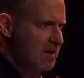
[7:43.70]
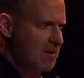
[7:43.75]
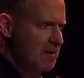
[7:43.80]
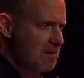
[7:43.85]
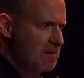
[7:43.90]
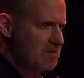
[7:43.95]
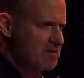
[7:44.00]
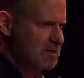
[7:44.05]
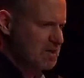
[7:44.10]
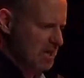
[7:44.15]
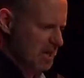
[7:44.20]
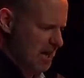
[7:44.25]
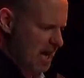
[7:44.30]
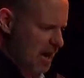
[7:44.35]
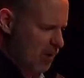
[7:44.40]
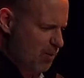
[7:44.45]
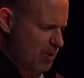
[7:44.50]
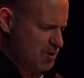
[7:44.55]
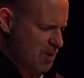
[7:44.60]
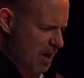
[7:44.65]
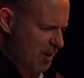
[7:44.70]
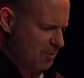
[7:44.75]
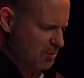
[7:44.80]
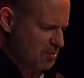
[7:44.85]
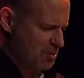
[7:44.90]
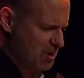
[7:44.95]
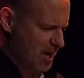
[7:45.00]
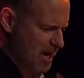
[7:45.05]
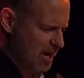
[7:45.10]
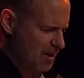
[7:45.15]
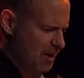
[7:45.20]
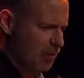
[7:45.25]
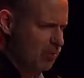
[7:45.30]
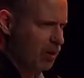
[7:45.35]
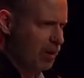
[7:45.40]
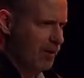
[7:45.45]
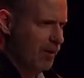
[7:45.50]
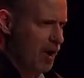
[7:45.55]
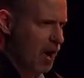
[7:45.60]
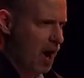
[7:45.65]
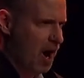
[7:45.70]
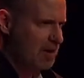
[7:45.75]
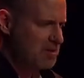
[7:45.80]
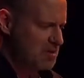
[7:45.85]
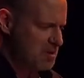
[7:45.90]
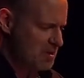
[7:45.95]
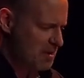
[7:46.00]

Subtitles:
Still, I wish I could say they were not."